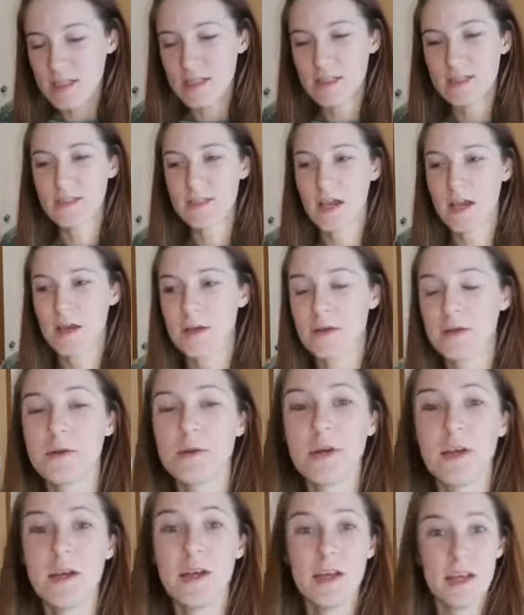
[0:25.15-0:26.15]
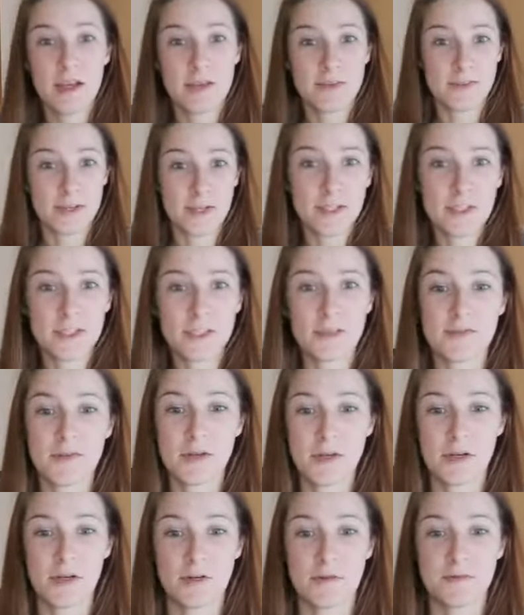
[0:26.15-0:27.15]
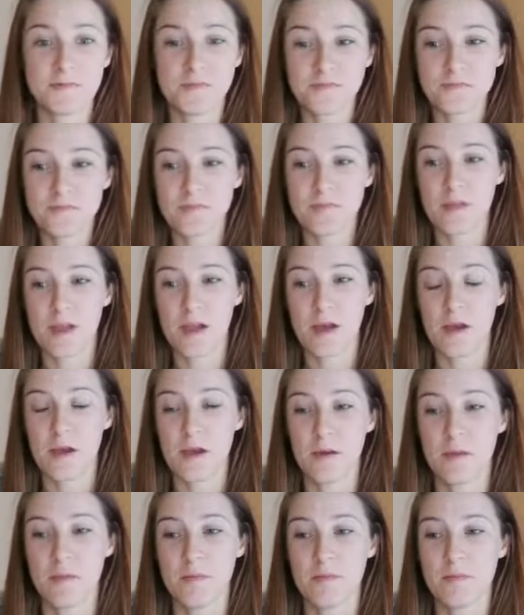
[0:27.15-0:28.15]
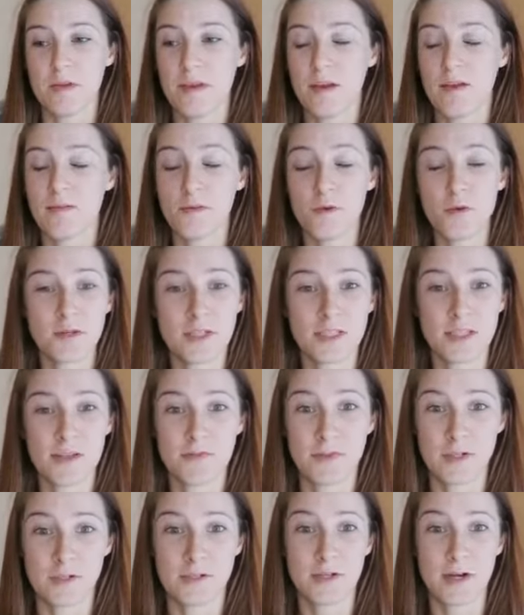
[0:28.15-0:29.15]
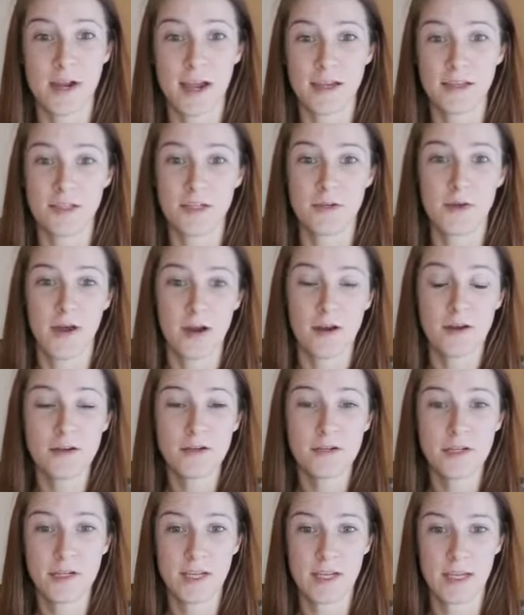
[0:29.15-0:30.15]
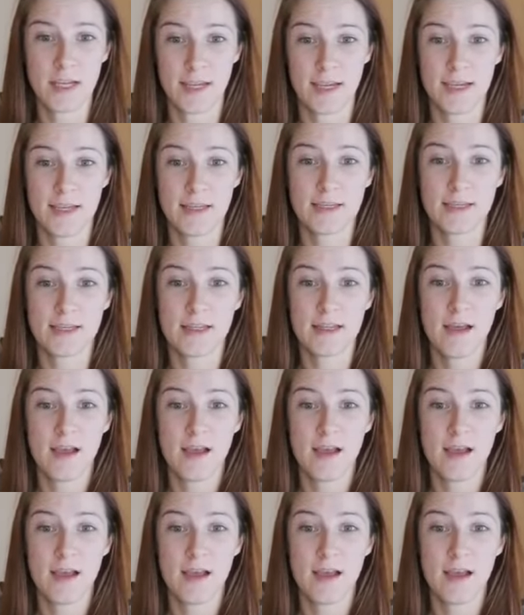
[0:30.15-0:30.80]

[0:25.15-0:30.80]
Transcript: So first of all, um, of course, if you're trying to earn your kit,